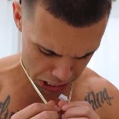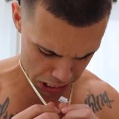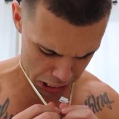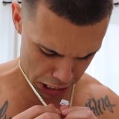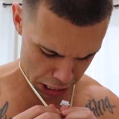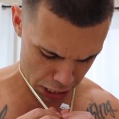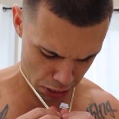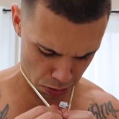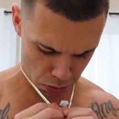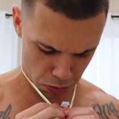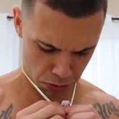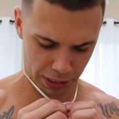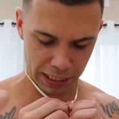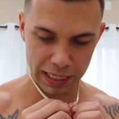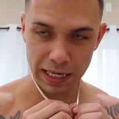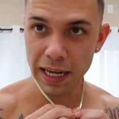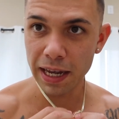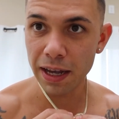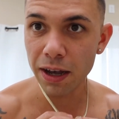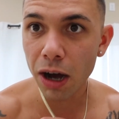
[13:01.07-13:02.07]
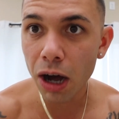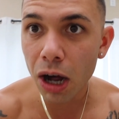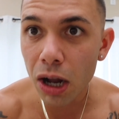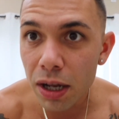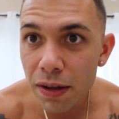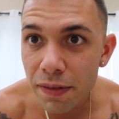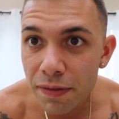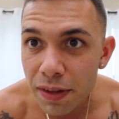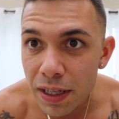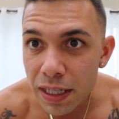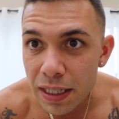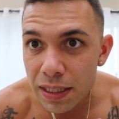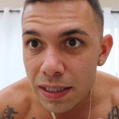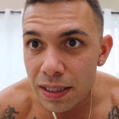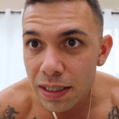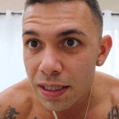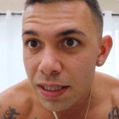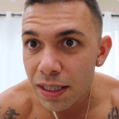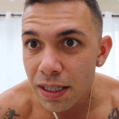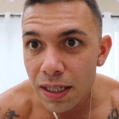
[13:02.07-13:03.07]
And I will say, all of
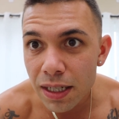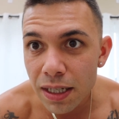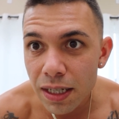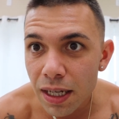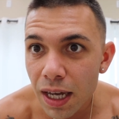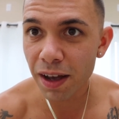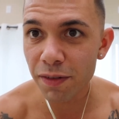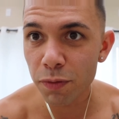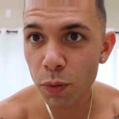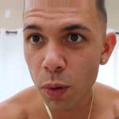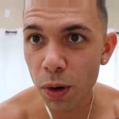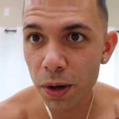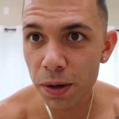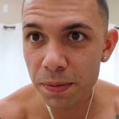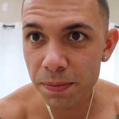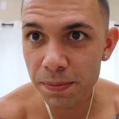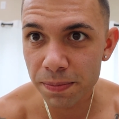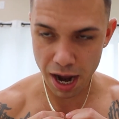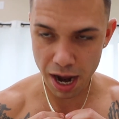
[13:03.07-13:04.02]
these I've worn,